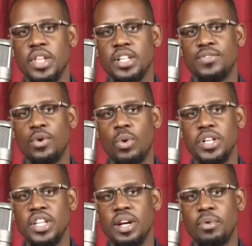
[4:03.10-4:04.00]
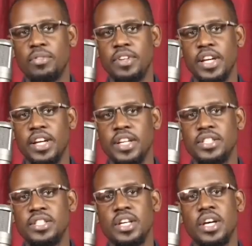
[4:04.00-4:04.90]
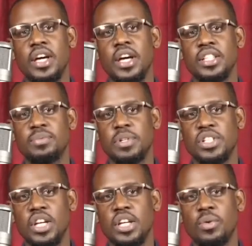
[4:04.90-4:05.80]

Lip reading: us for quite a number of decades, especially